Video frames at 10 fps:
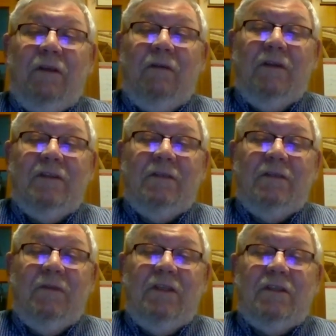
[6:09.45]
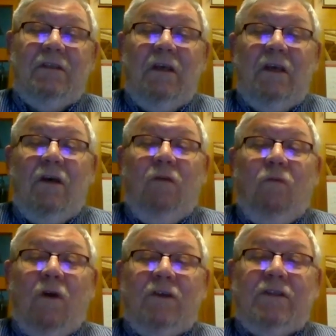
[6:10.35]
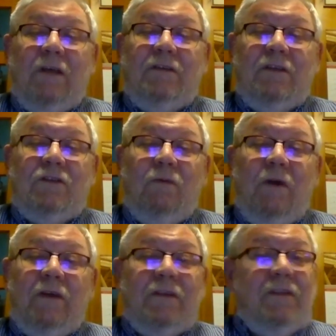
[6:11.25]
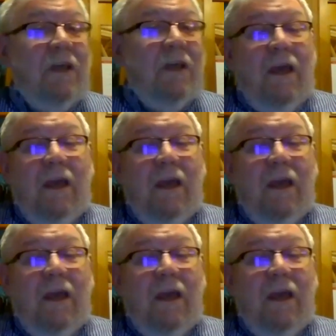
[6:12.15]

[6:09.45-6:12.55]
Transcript: here on some of these washout situations.